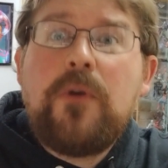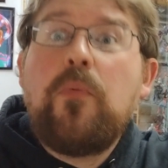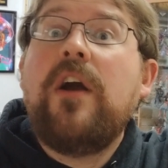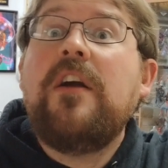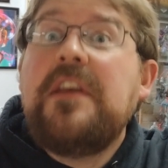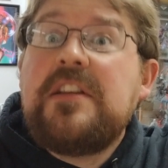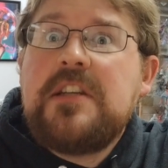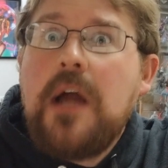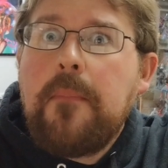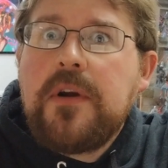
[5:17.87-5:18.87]
Where are these
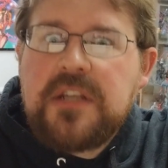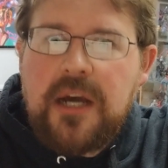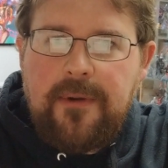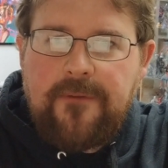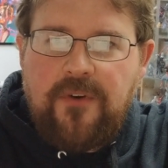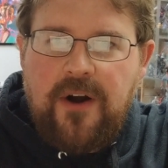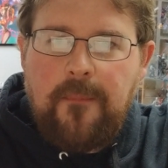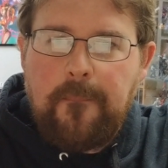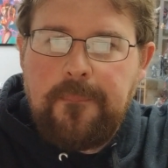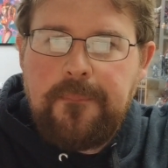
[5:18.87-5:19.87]
numbers coming
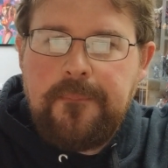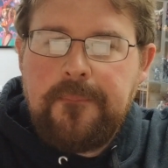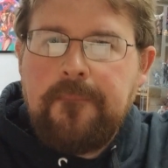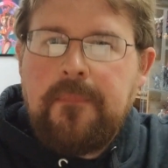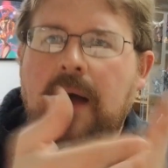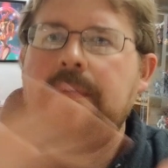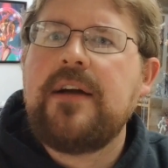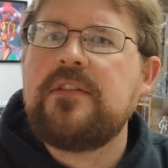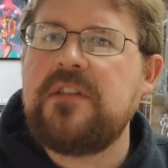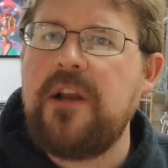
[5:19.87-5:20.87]
from? How many
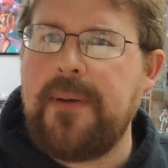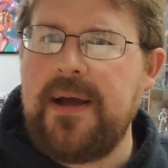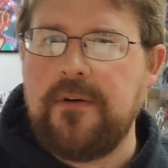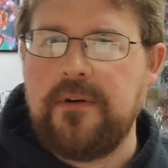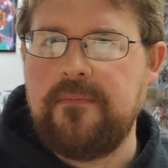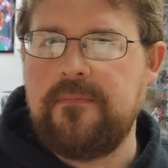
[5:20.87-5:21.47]
ounces in a pound?